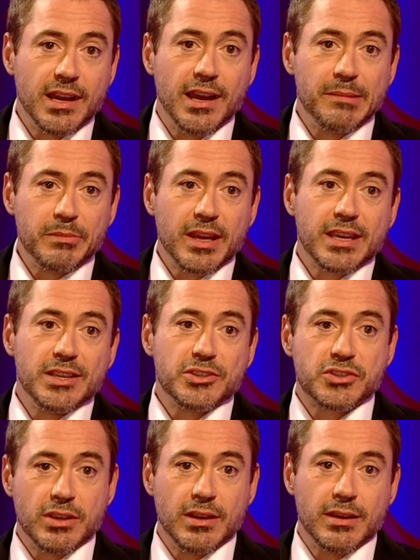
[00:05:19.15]
of, I'm like
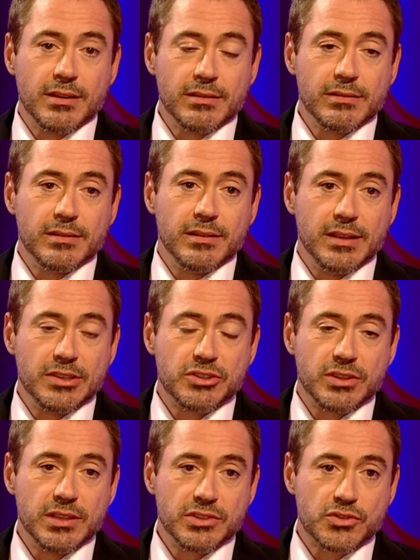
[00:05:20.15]
his
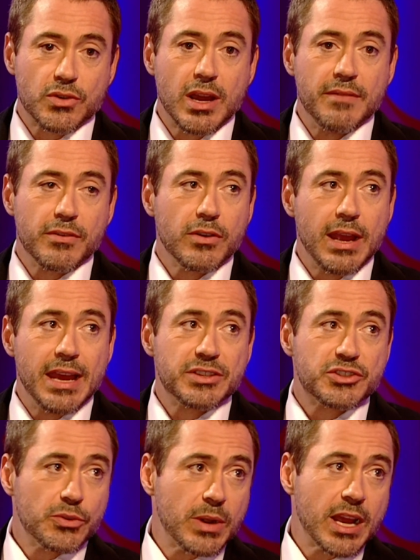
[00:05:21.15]
driver as
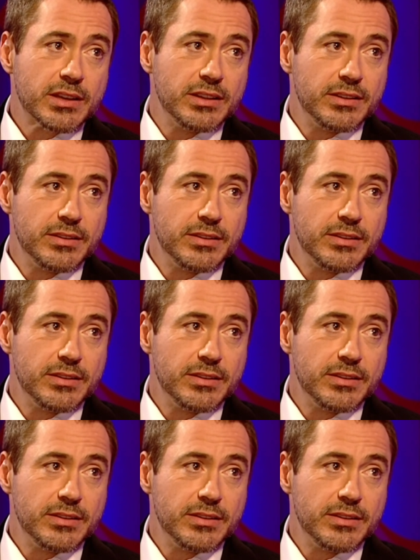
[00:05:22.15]
directed.